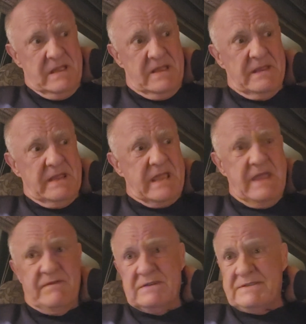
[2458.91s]
And they
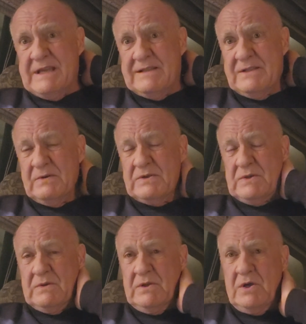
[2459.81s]
gave us that
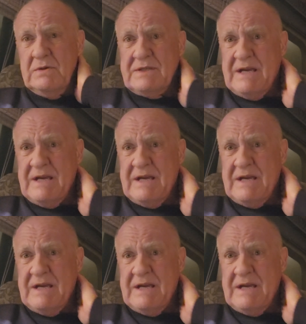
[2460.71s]
literature a long